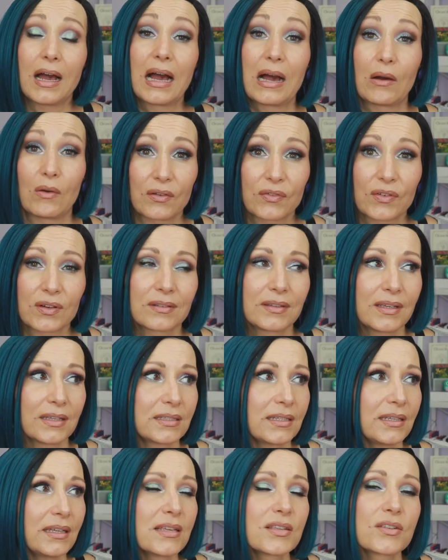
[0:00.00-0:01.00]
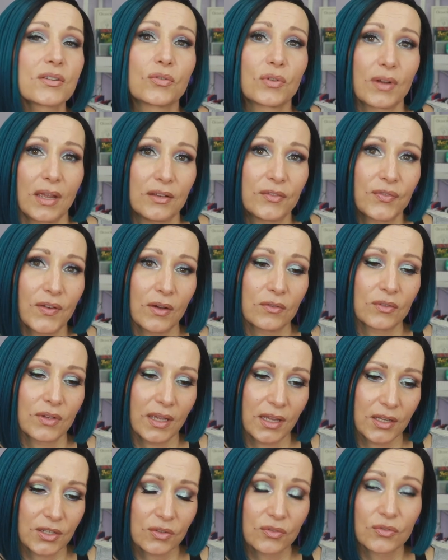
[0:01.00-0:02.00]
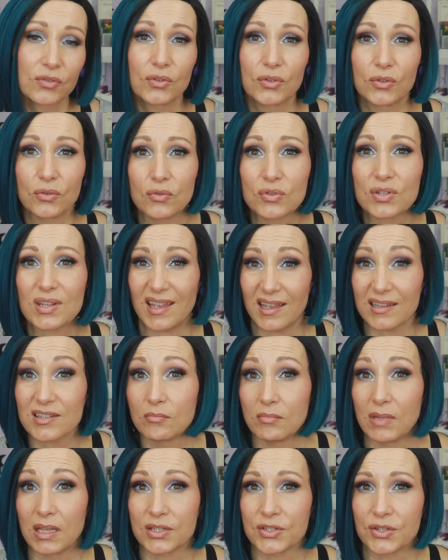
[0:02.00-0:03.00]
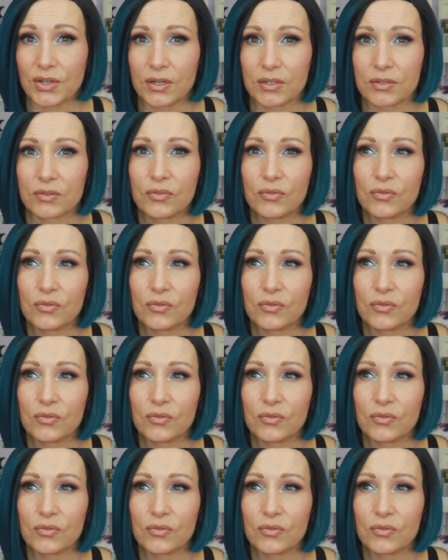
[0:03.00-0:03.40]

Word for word: However, this is a great foundation to use as a mixer.